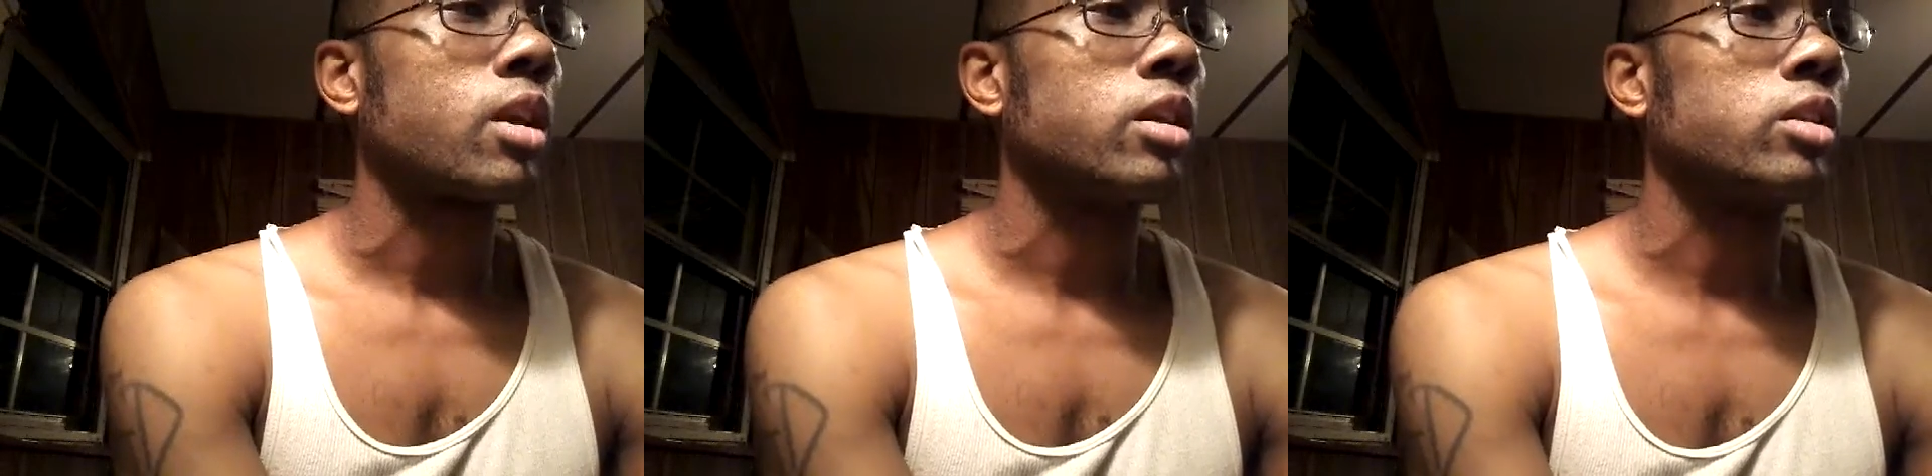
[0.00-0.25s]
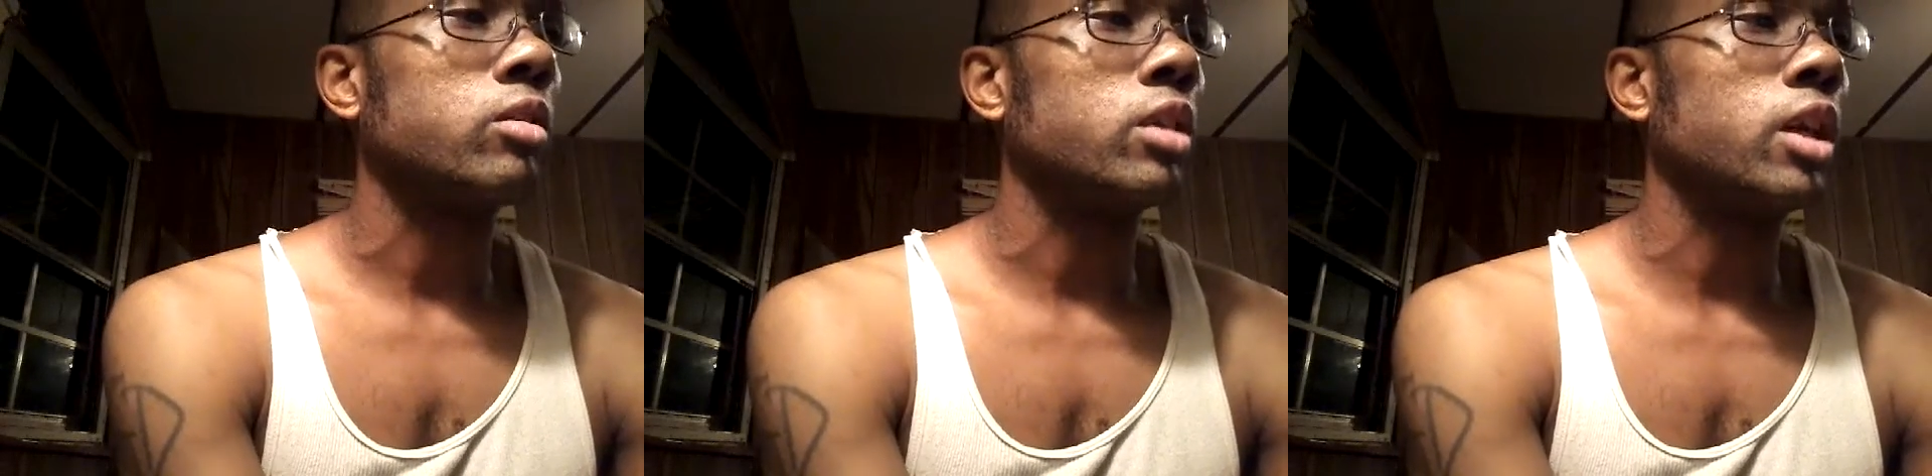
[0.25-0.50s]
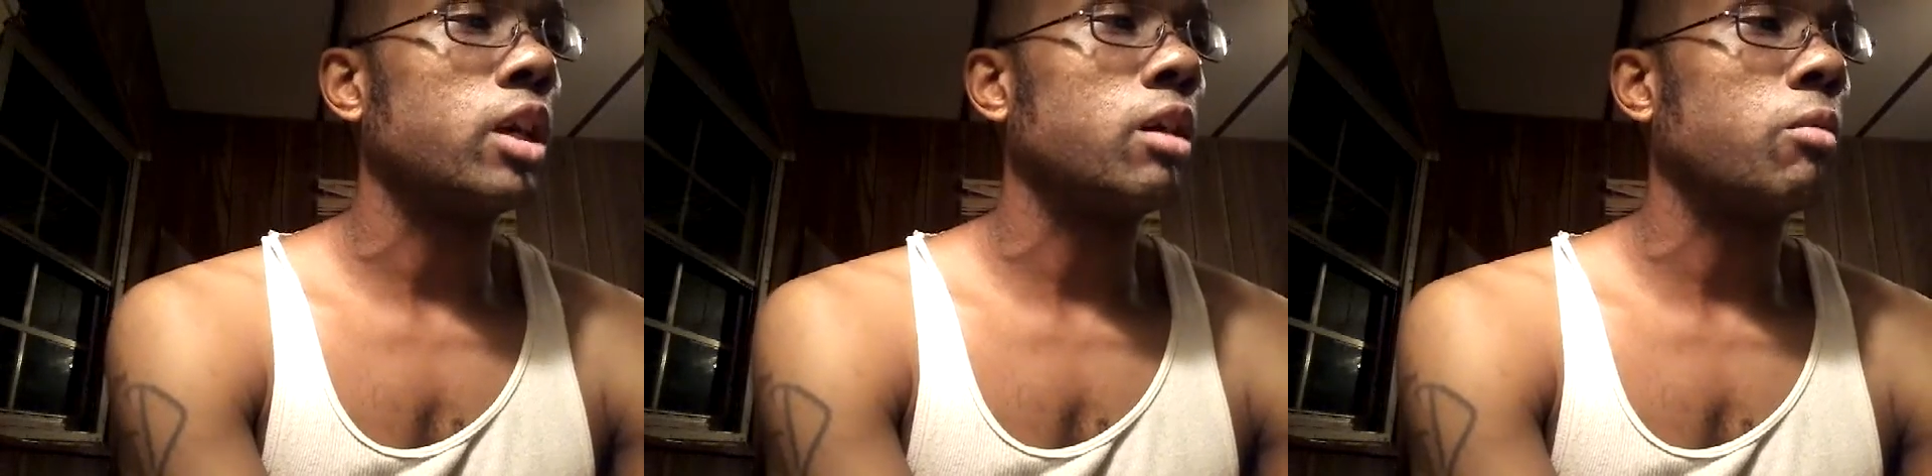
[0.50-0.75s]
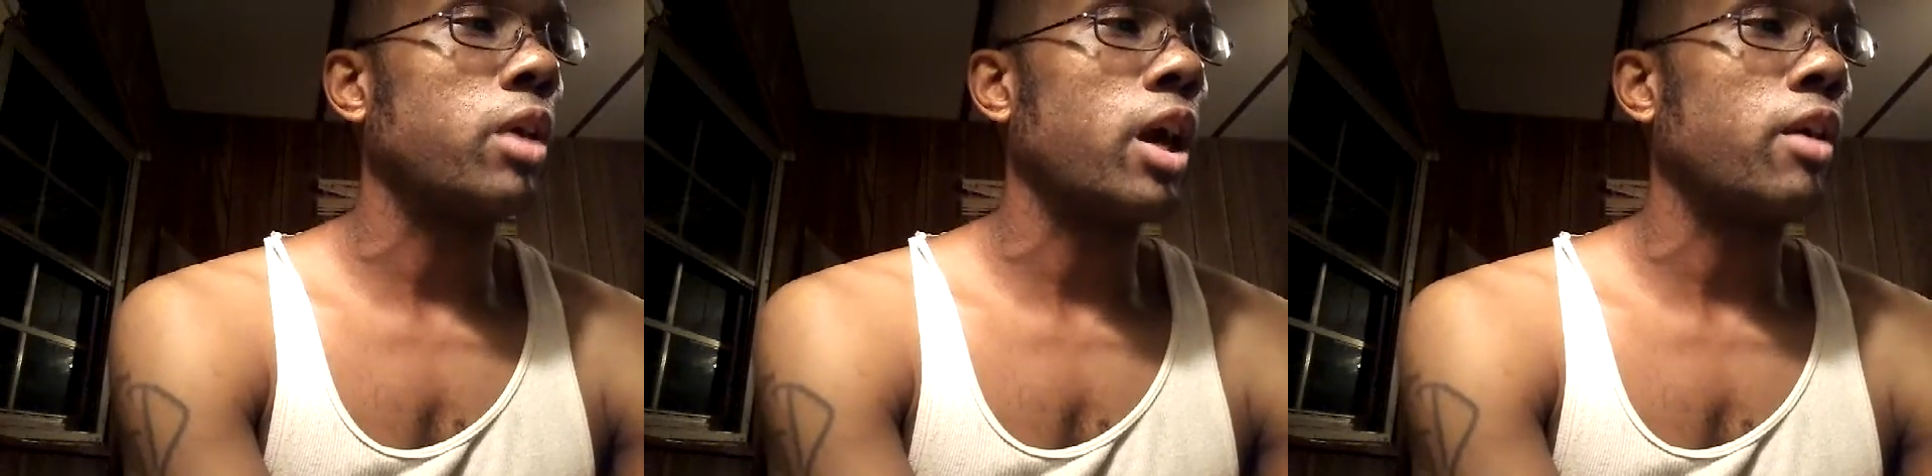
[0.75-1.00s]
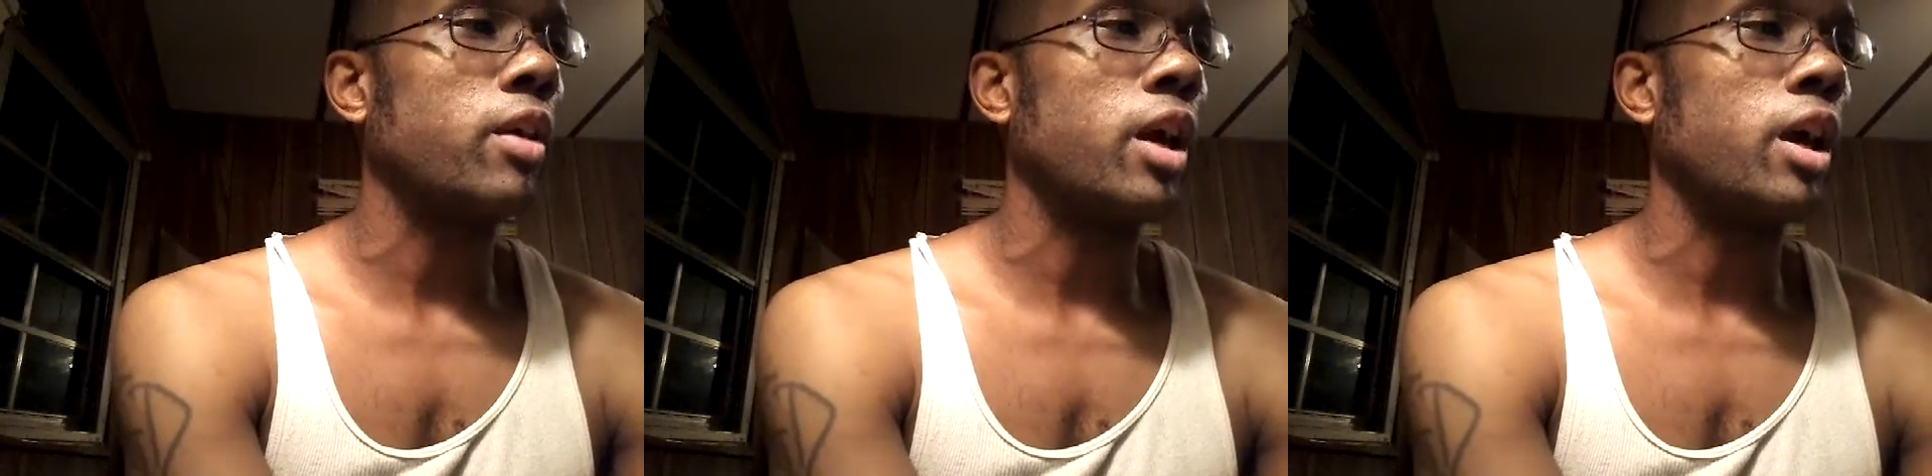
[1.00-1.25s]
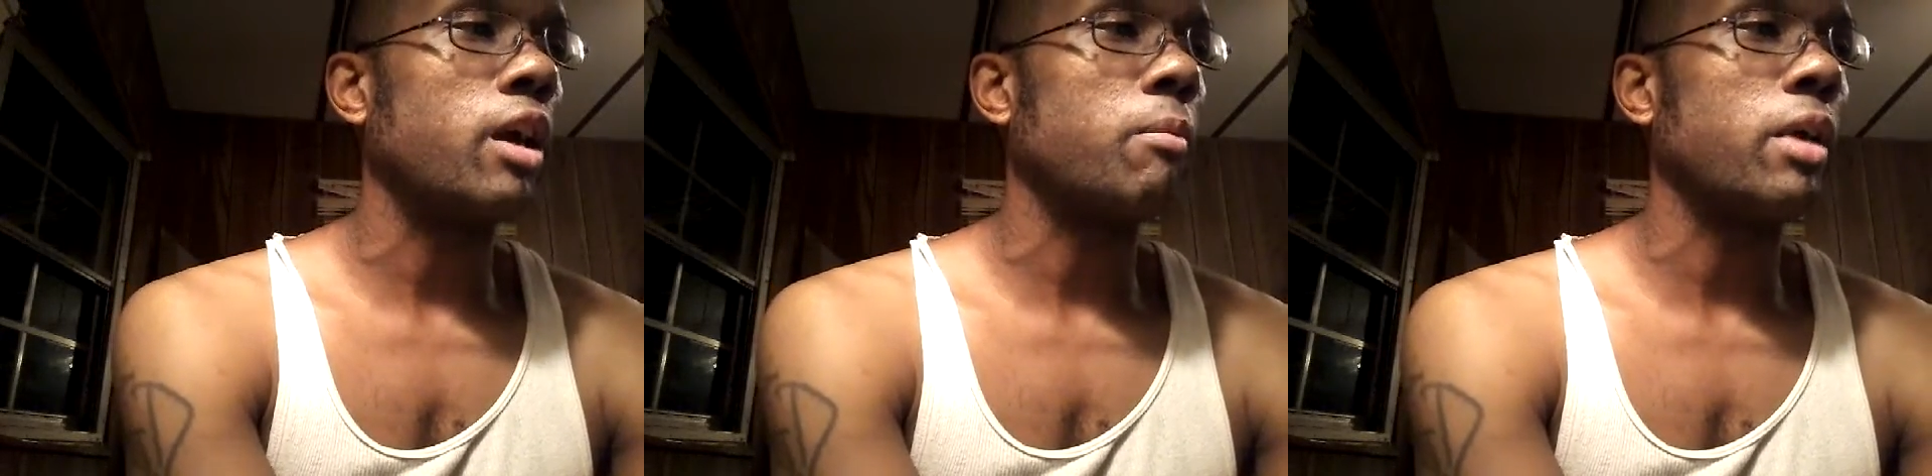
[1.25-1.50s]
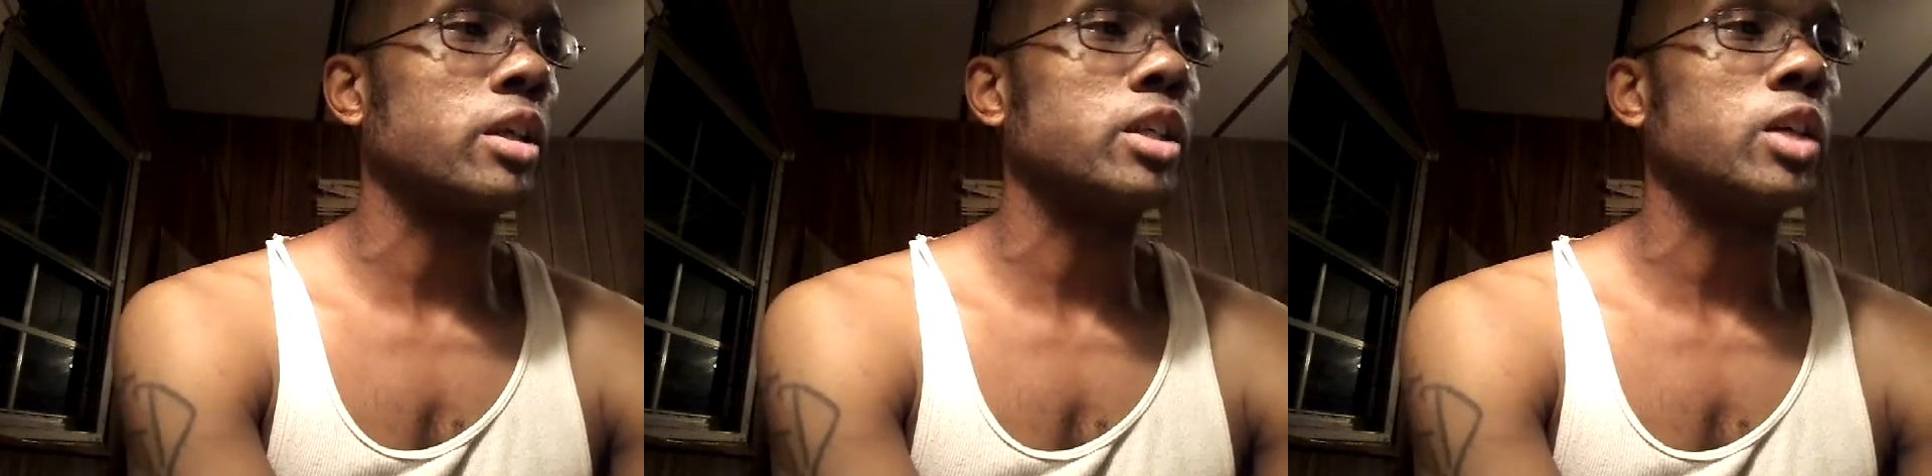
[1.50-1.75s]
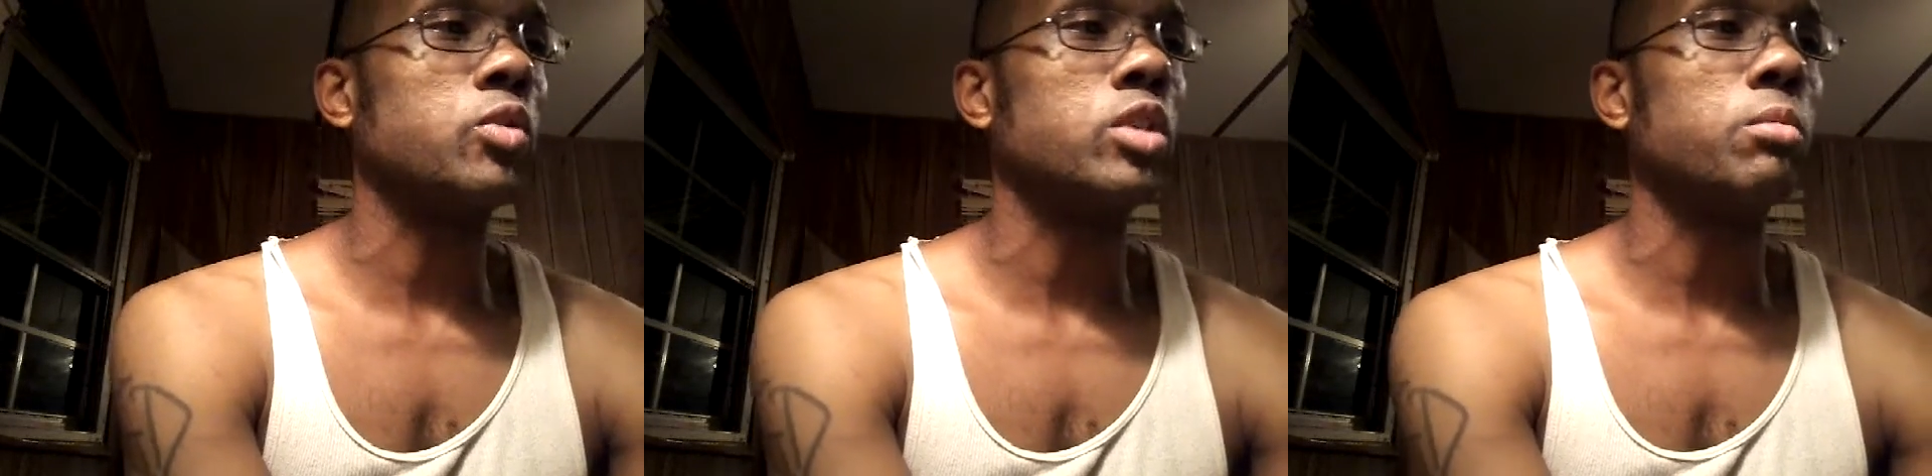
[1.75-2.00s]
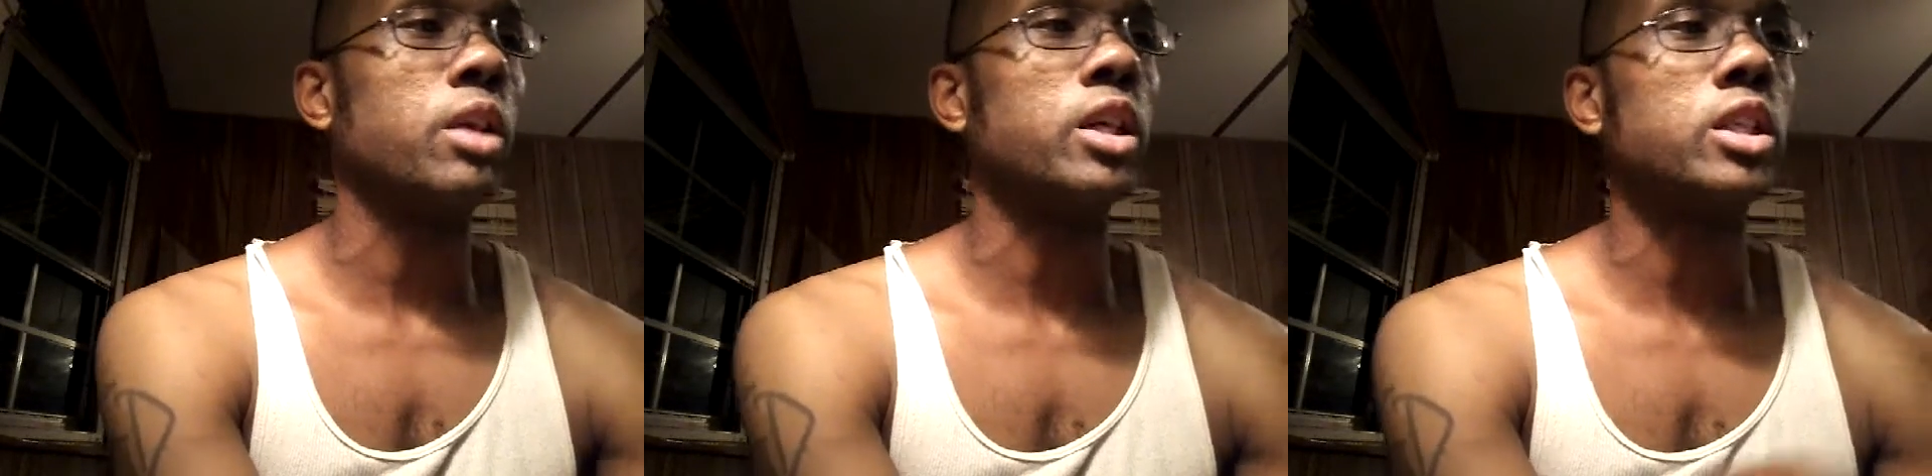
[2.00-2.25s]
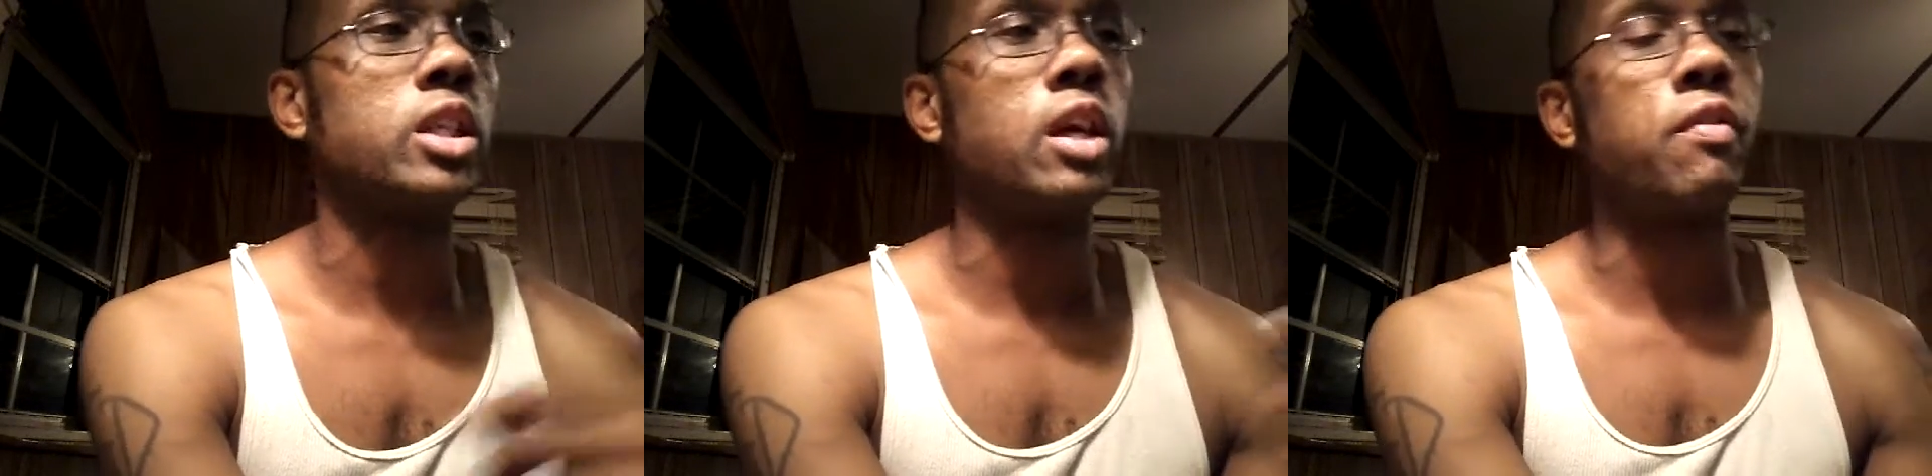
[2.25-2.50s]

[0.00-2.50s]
So then we have Kane backstage with Triple H,